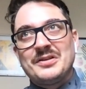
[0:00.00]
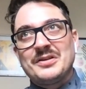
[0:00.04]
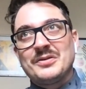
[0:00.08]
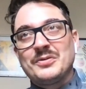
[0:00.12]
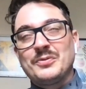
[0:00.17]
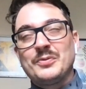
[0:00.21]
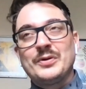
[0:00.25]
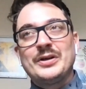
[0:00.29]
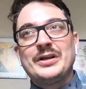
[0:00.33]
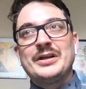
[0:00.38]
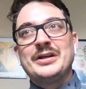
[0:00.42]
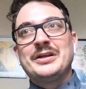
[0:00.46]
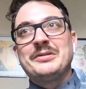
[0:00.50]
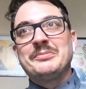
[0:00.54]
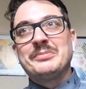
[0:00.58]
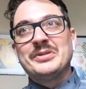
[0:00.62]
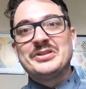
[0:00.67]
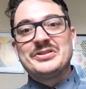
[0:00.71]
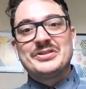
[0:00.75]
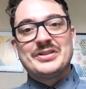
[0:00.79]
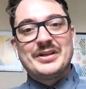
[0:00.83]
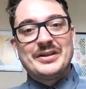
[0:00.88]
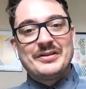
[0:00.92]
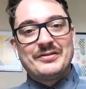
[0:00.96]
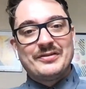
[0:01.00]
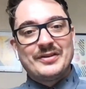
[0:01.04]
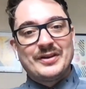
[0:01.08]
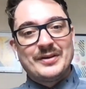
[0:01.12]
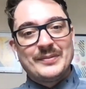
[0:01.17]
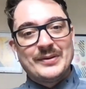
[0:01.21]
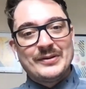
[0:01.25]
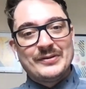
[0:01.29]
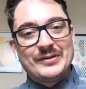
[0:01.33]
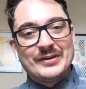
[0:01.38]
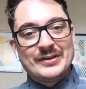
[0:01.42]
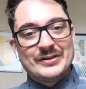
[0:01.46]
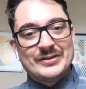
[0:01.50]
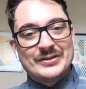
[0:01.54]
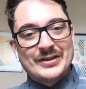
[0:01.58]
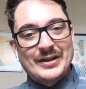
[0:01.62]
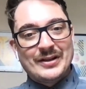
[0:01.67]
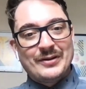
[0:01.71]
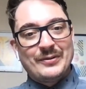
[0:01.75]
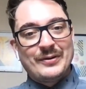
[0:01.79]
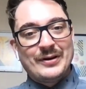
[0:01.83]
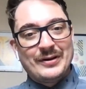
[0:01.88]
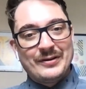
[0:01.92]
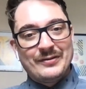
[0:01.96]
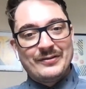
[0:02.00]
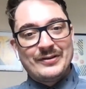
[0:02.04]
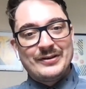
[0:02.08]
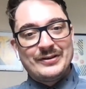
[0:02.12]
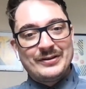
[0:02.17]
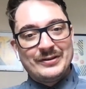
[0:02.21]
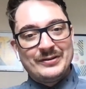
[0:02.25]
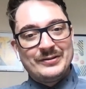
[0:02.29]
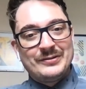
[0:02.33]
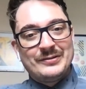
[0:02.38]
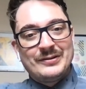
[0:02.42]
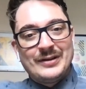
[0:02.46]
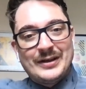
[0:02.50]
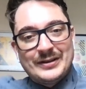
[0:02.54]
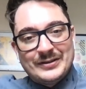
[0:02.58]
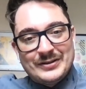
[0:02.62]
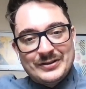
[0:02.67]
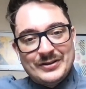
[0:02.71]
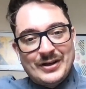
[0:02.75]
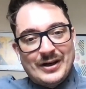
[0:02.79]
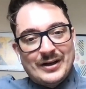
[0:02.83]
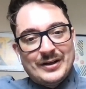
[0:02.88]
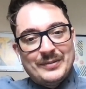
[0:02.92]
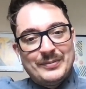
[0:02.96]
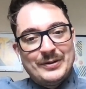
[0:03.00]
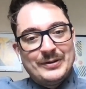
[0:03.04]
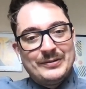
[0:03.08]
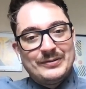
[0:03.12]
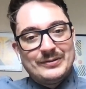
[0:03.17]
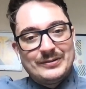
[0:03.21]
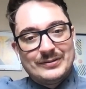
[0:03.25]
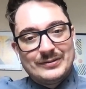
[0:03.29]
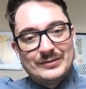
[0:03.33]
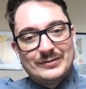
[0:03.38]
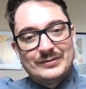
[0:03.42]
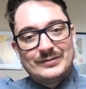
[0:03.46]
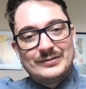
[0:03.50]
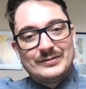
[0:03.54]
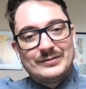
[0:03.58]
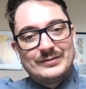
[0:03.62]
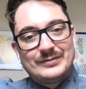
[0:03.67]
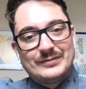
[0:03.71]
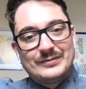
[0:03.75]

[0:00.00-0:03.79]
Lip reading: Do you think we missed anything about the accelerator that you'd like to talk about?